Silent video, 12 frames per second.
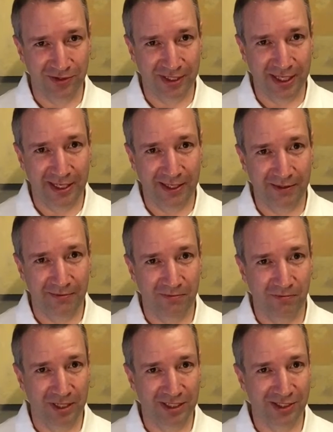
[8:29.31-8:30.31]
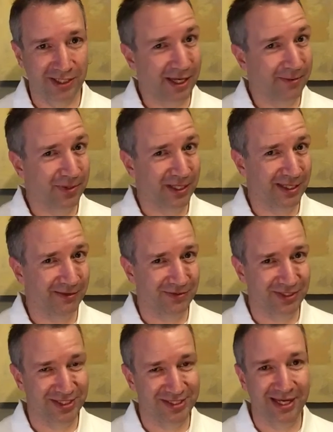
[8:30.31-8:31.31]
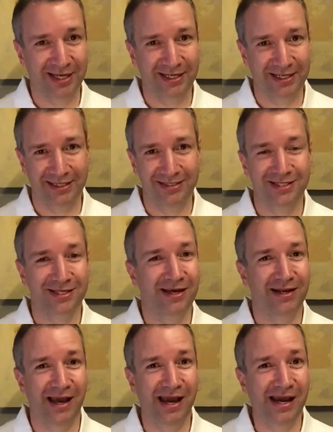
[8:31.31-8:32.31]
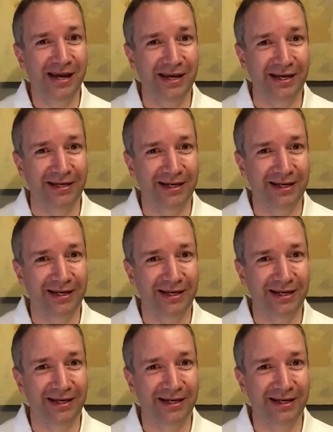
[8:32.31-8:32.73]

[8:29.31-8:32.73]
they went to the company that was designing it and said, hey,